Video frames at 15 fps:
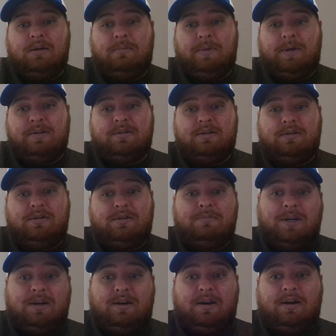as the two
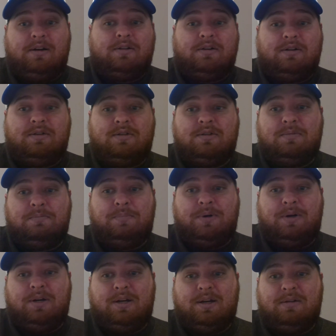main characters, but
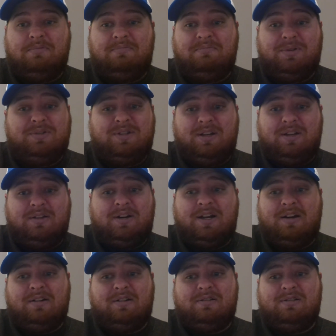most of the other
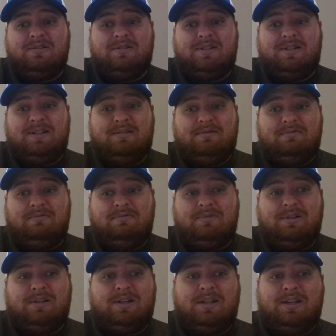characters didn't
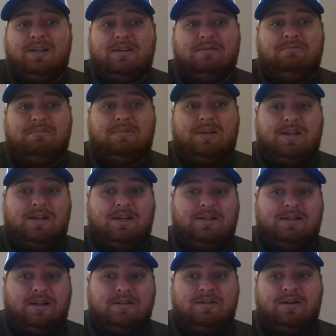really get any
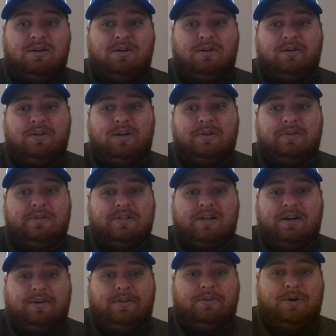attention at all. They were just
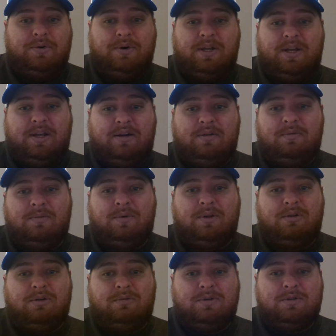kind of thrown in,
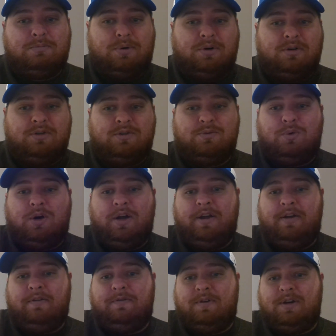whether it was Burton's
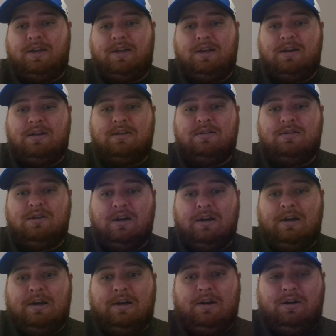wife and kids,
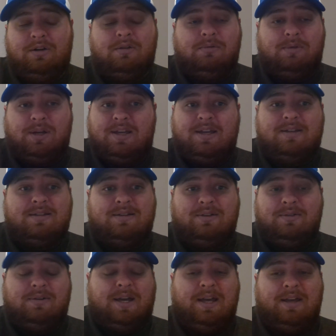who the kids
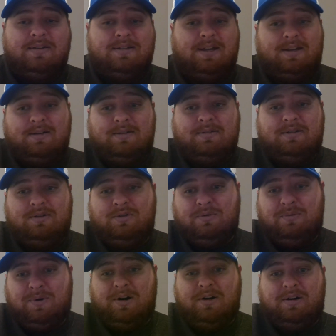don't say a single
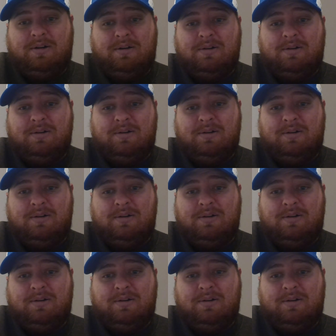word